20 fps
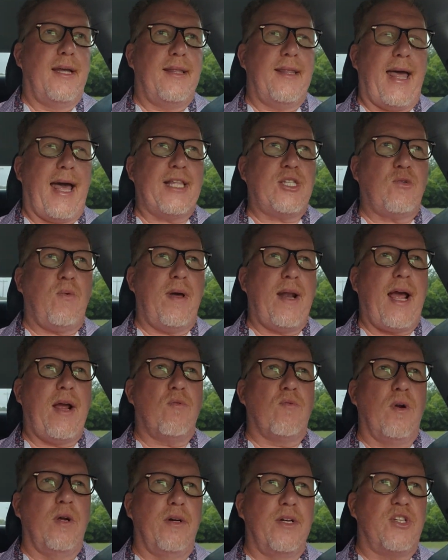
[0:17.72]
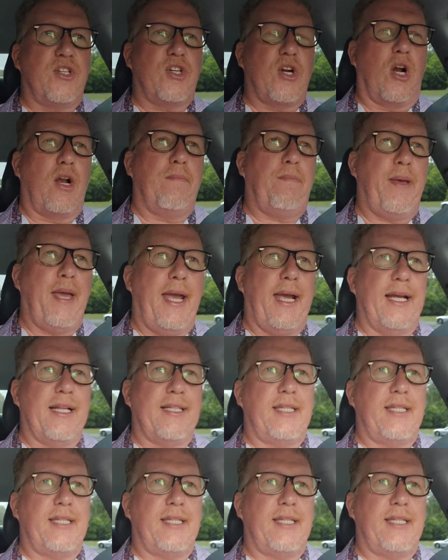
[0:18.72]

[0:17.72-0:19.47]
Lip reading: That's when I really started paying